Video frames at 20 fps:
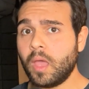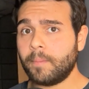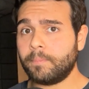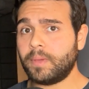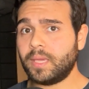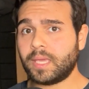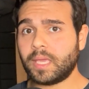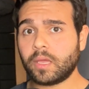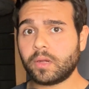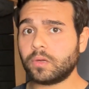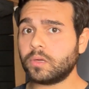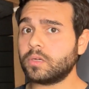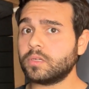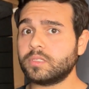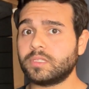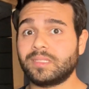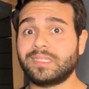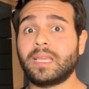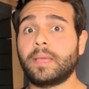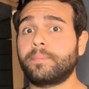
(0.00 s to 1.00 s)

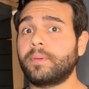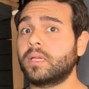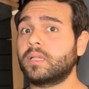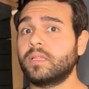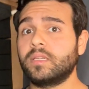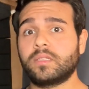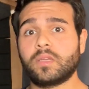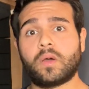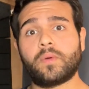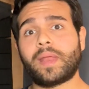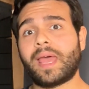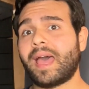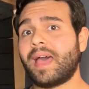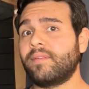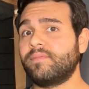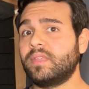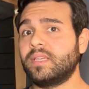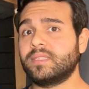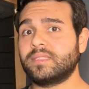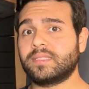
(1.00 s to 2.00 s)
Beginners typically don't
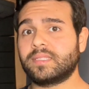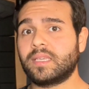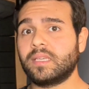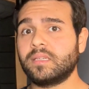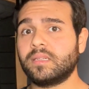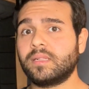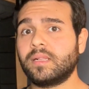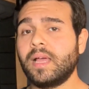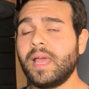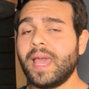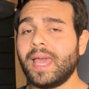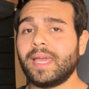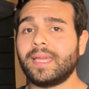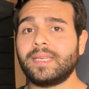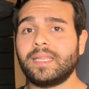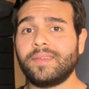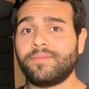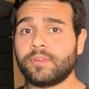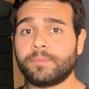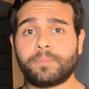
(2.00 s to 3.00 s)
have this skill,
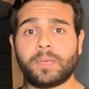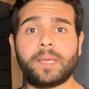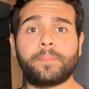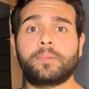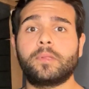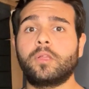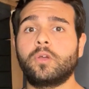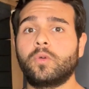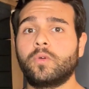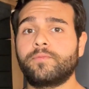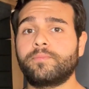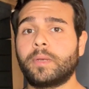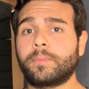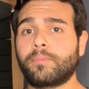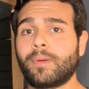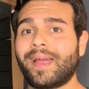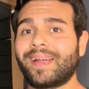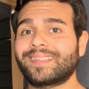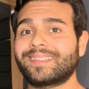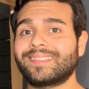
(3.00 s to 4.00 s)
and even people who have been
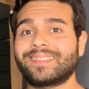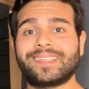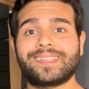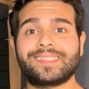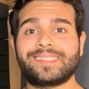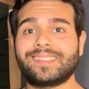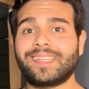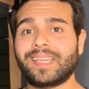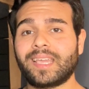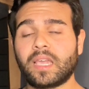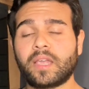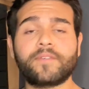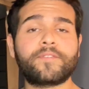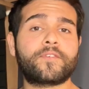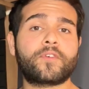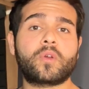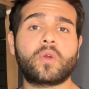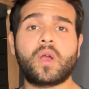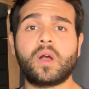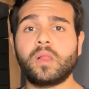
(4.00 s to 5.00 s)
practicing singing
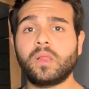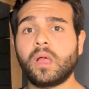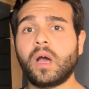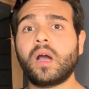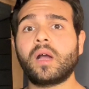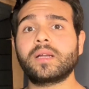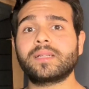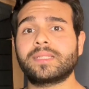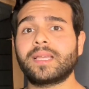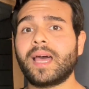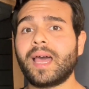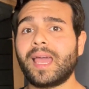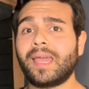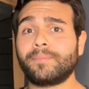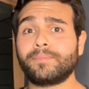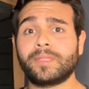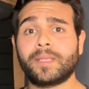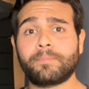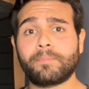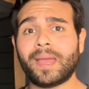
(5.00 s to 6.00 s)
for a long
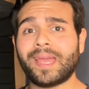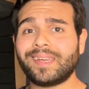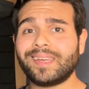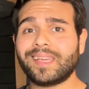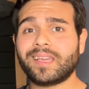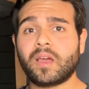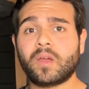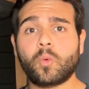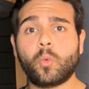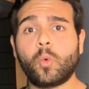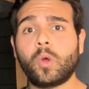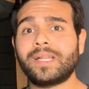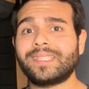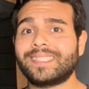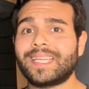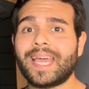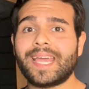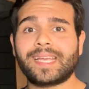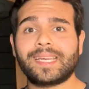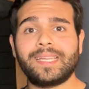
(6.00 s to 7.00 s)
time, depending on what
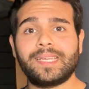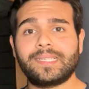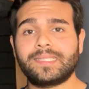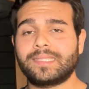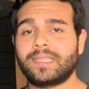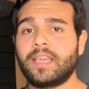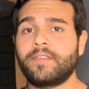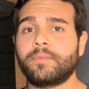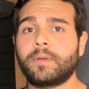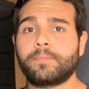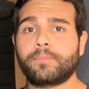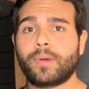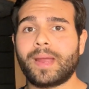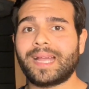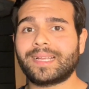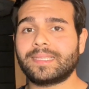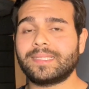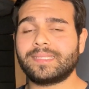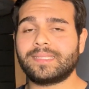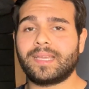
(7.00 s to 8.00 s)
techniques they've been
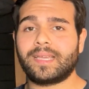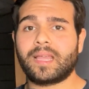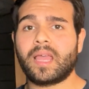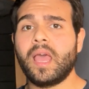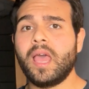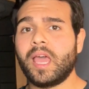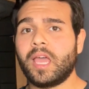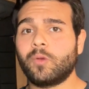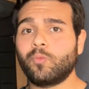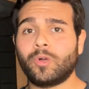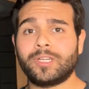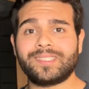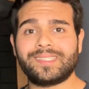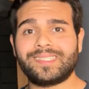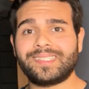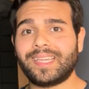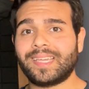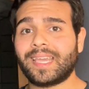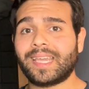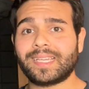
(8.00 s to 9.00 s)
practicing and what
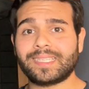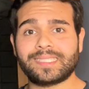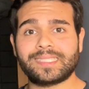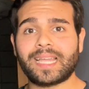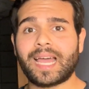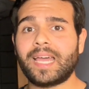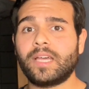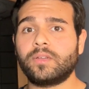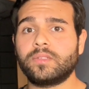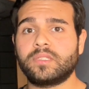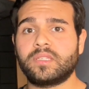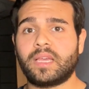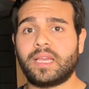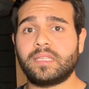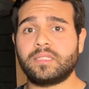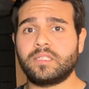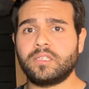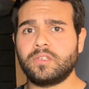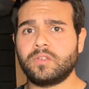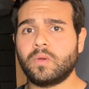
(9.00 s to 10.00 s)
singing styles they
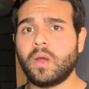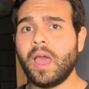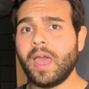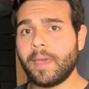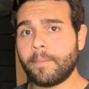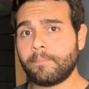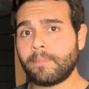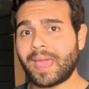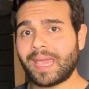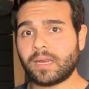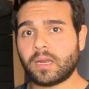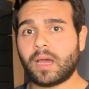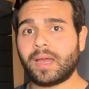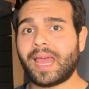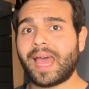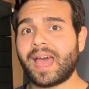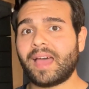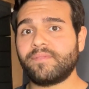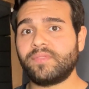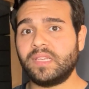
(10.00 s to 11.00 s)
do, may not
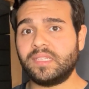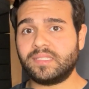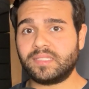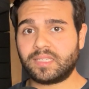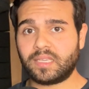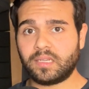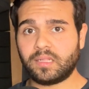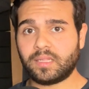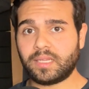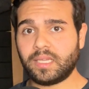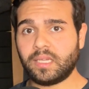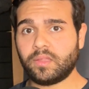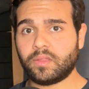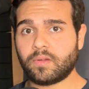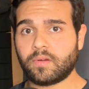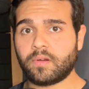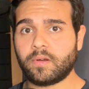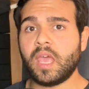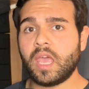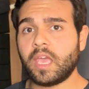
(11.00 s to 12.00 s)
have this skill
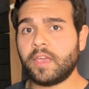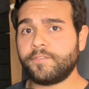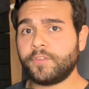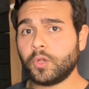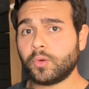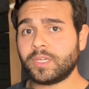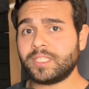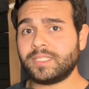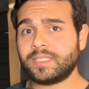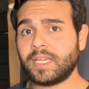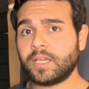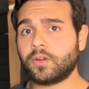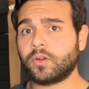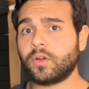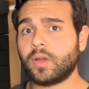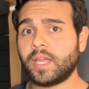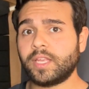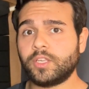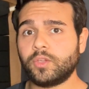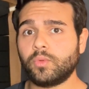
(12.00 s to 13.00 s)
either. If you're a singer
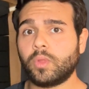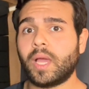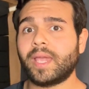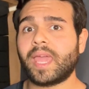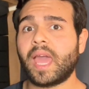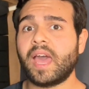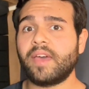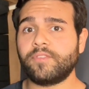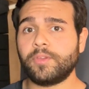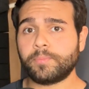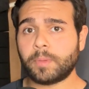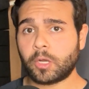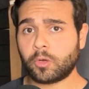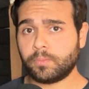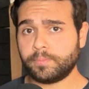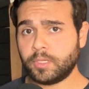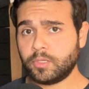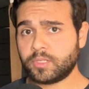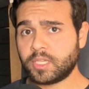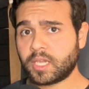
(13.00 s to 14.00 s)
and you like heavy metal
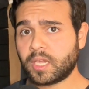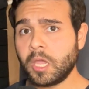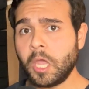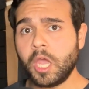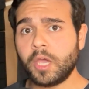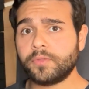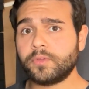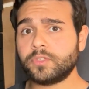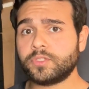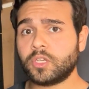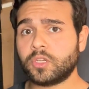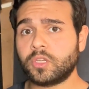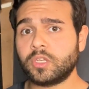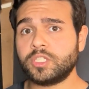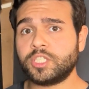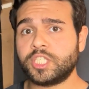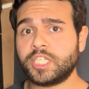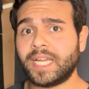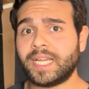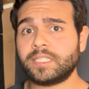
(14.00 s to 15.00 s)
music, there's a good
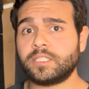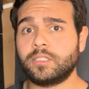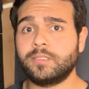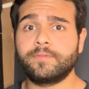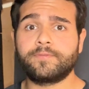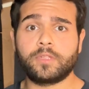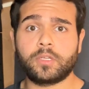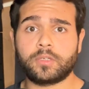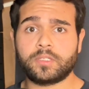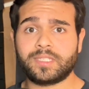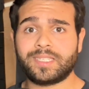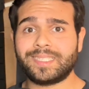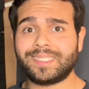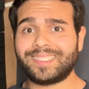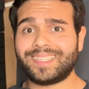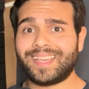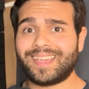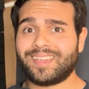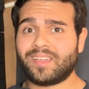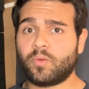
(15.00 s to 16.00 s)
chance you've learned to
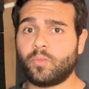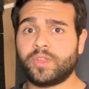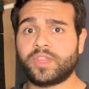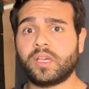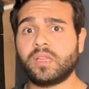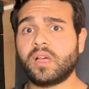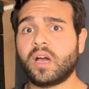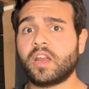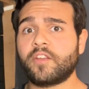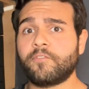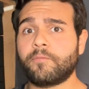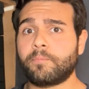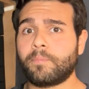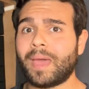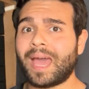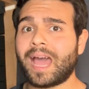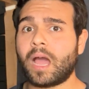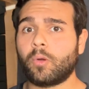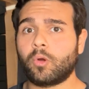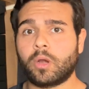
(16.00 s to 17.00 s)
sing with a lot of
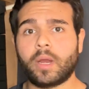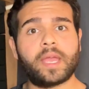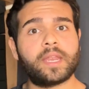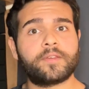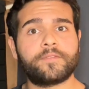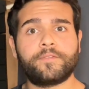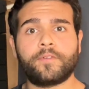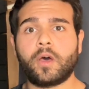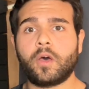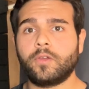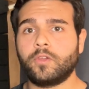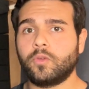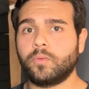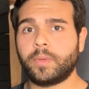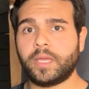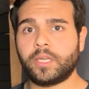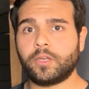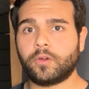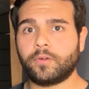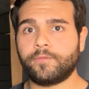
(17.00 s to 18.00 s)
power and volume
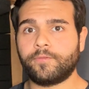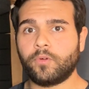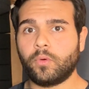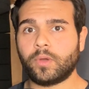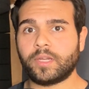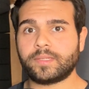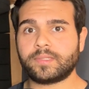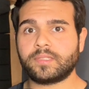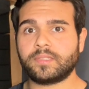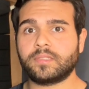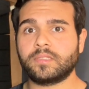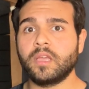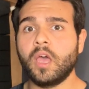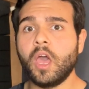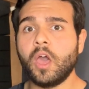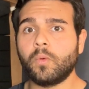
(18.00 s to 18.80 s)
in your voice.